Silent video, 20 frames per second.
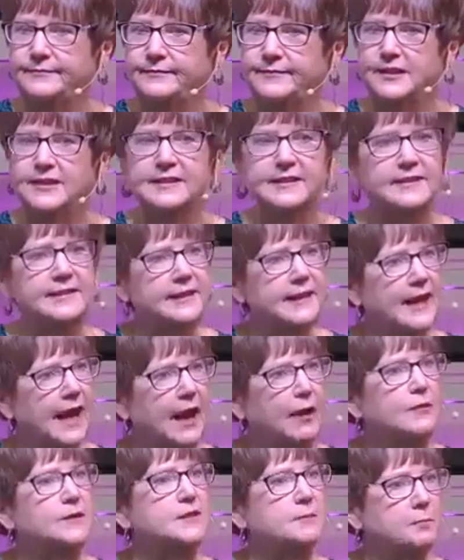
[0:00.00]
Just see
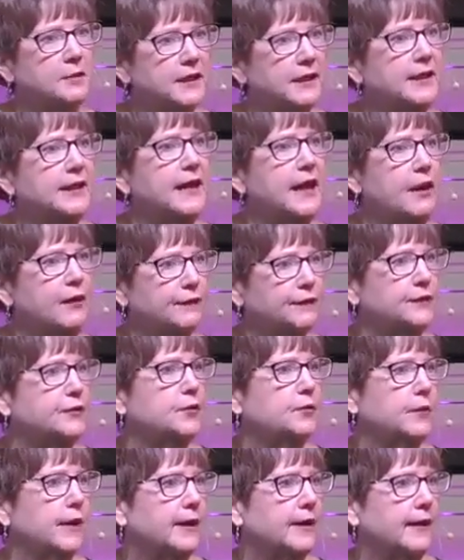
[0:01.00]
how it's playing out for
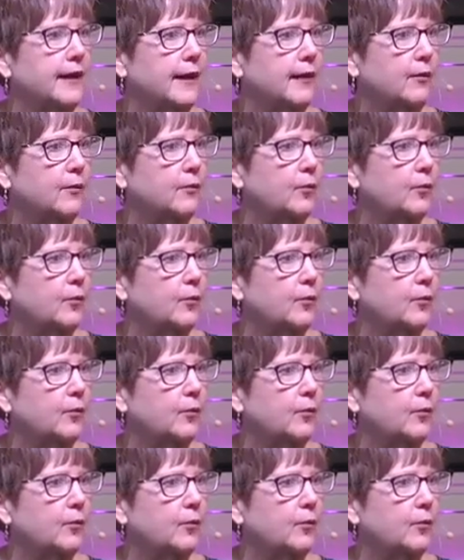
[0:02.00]
you right now.